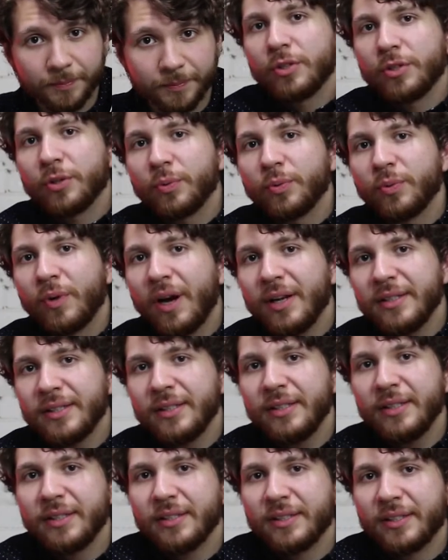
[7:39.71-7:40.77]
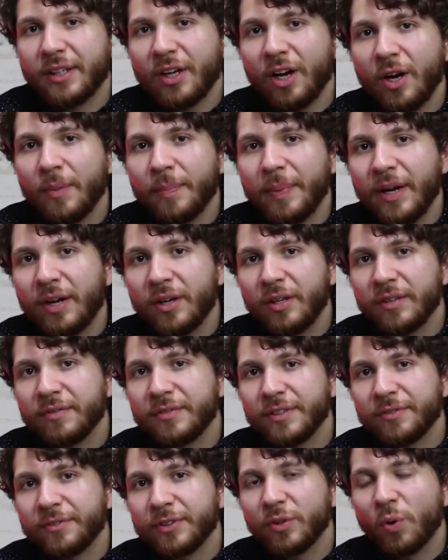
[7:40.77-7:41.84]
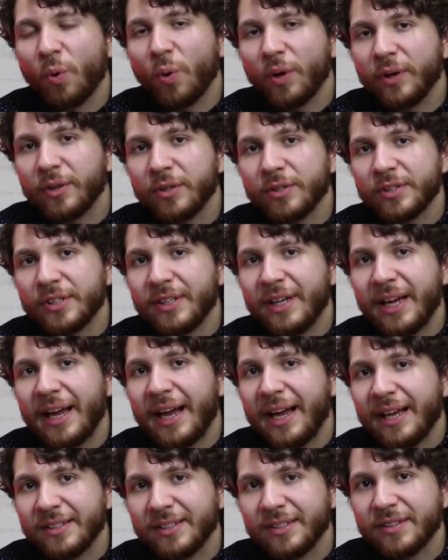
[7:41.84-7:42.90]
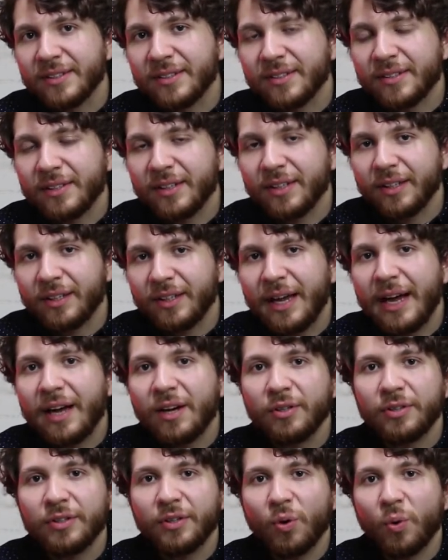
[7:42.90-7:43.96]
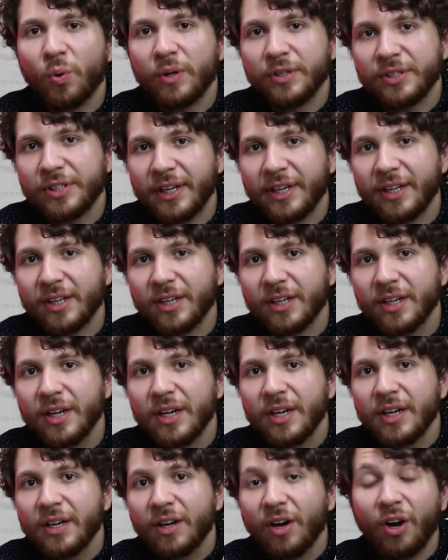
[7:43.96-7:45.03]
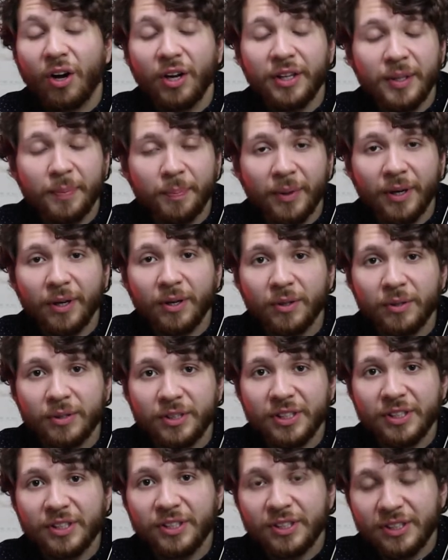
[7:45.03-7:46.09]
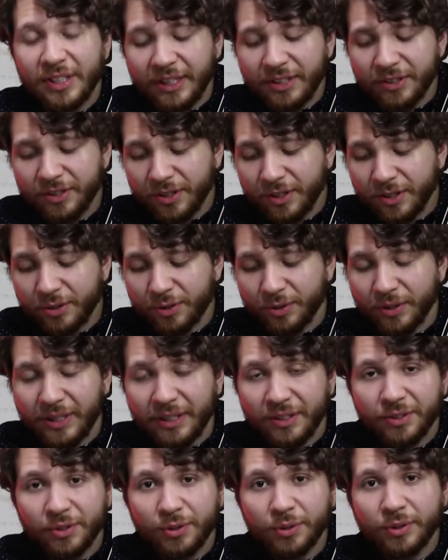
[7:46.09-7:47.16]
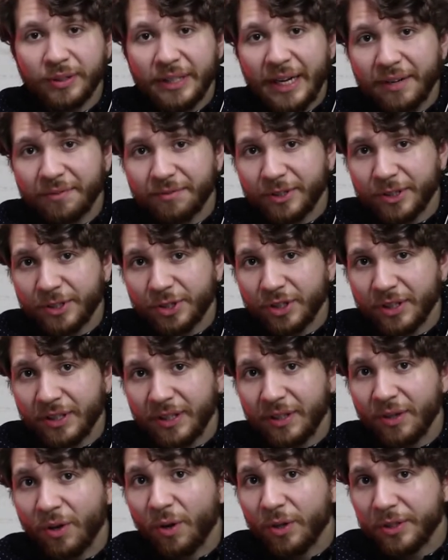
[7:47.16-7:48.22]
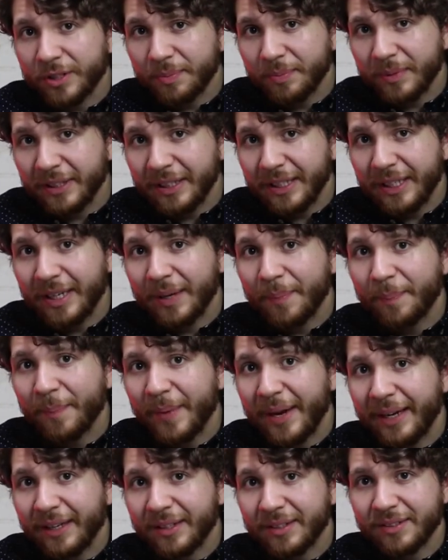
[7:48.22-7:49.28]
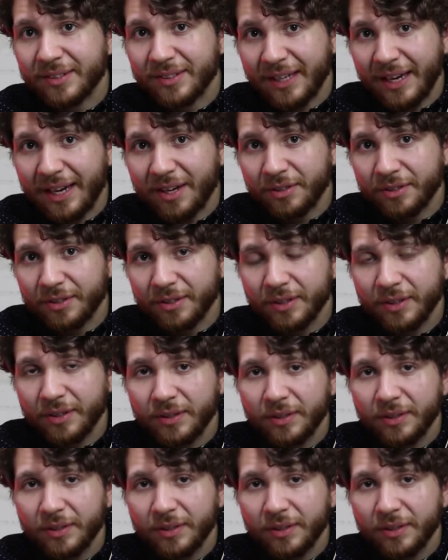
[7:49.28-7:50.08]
So rosin is a compound of different oils and acids that allow the horsehair on the bow to stick to the strings, create friction, and ultimately make sound.